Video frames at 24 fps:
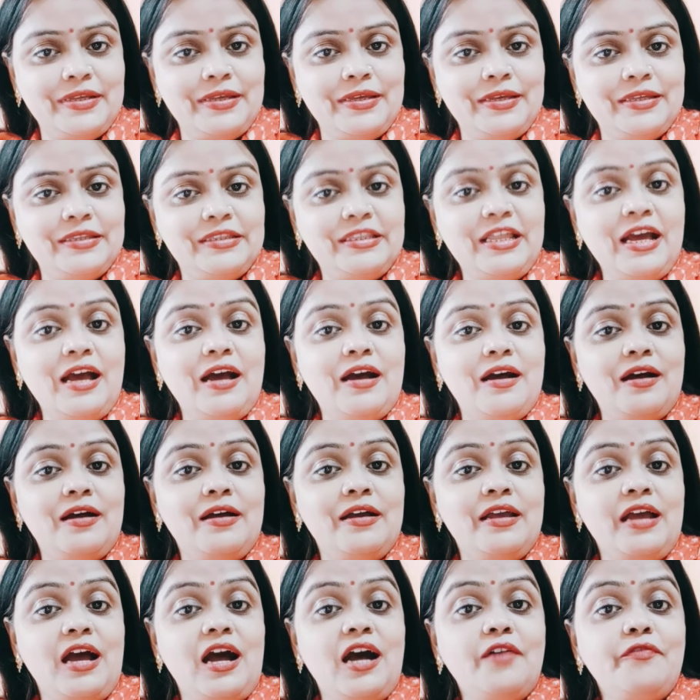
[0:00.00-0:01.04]
the
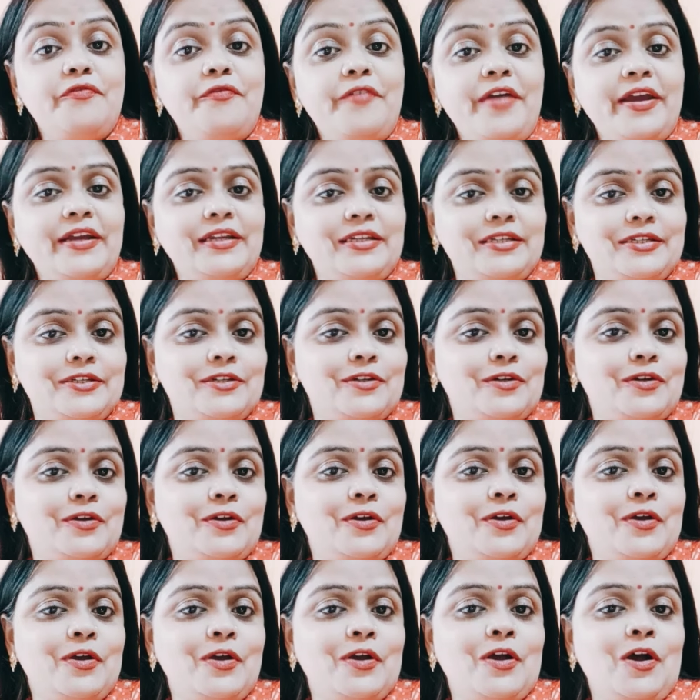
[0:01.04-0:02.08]
effect
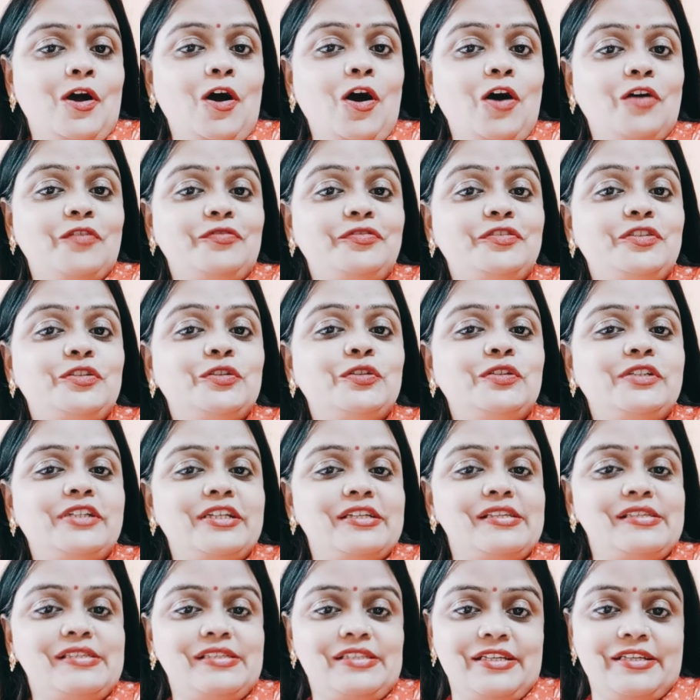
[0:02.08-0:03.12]
of two
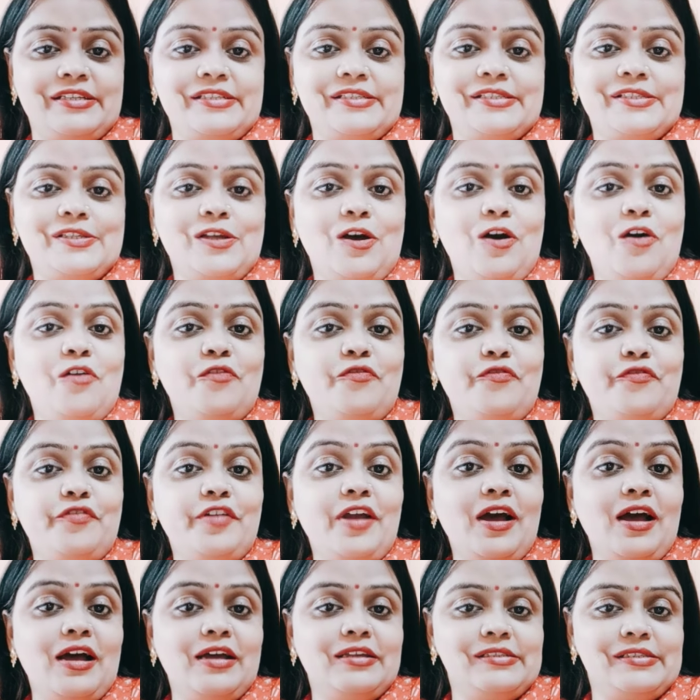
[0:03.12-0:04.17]
districts of
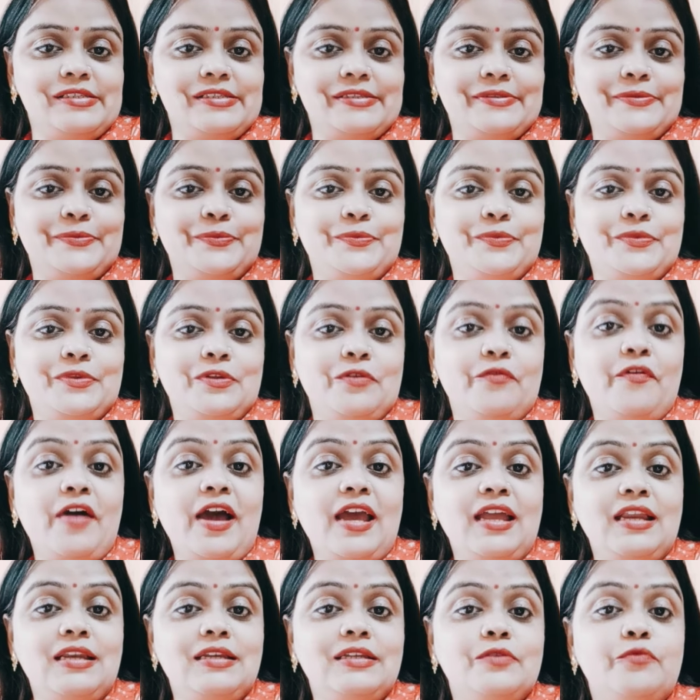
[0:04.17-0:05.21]
France
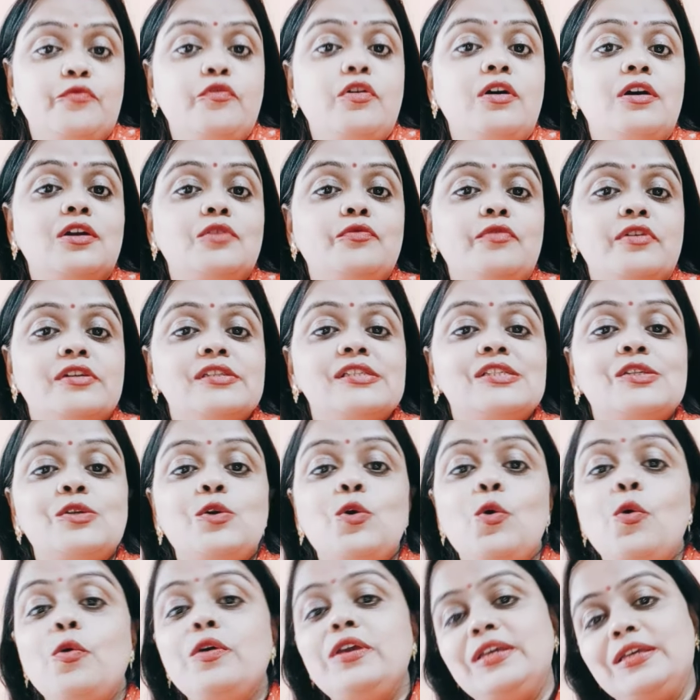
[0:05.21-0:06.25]
while war was
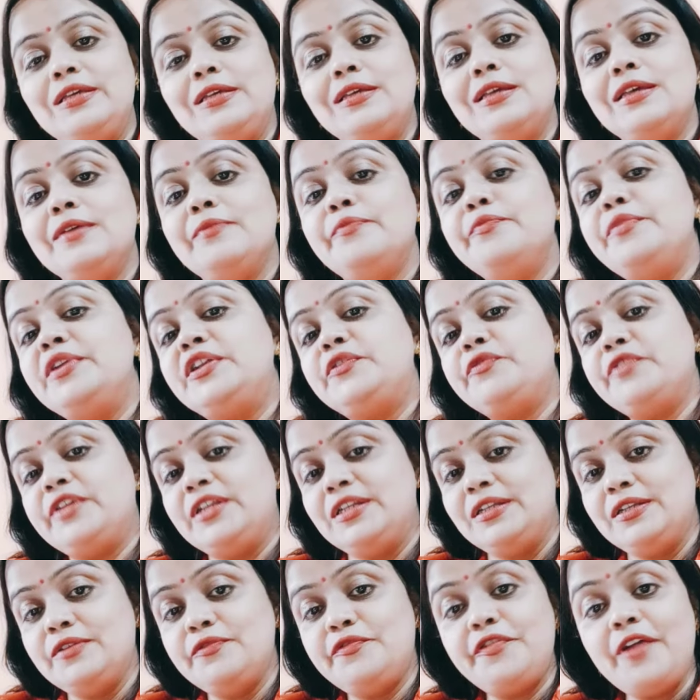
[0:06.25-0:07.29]
going
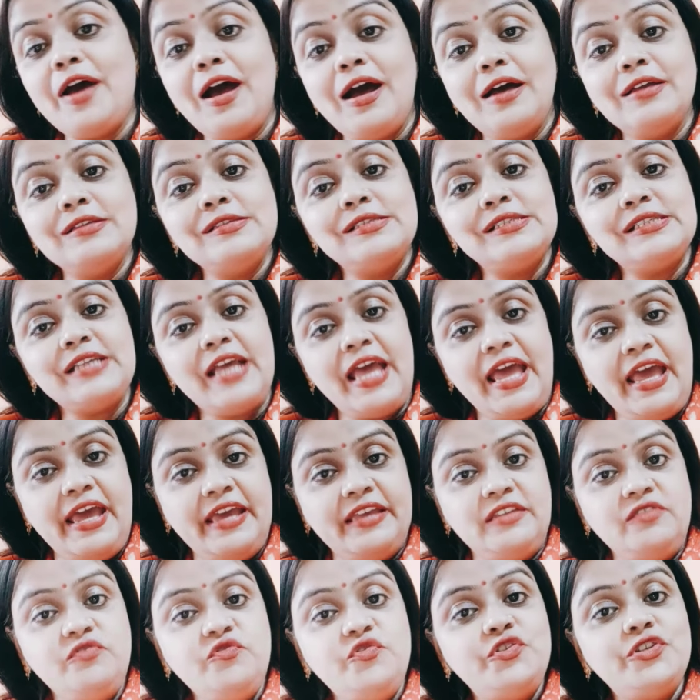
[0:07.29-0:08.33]
between France
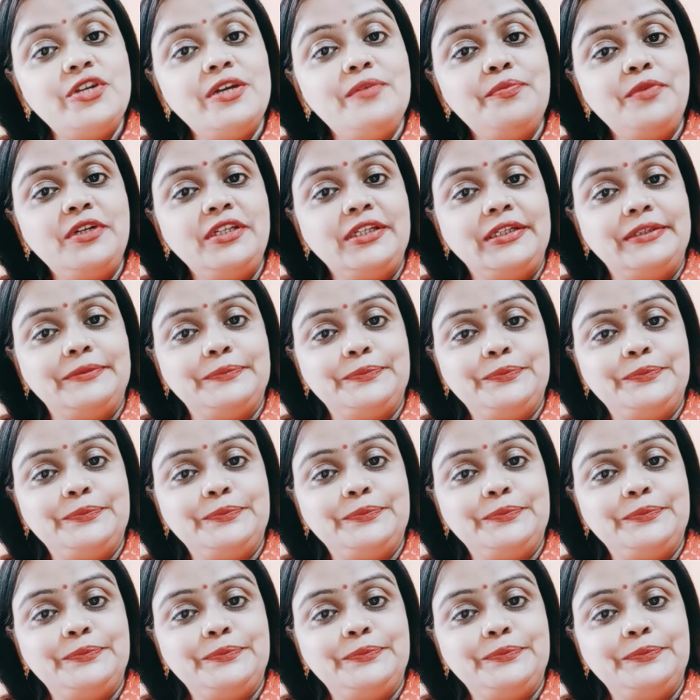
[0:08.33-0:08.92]
and Germany.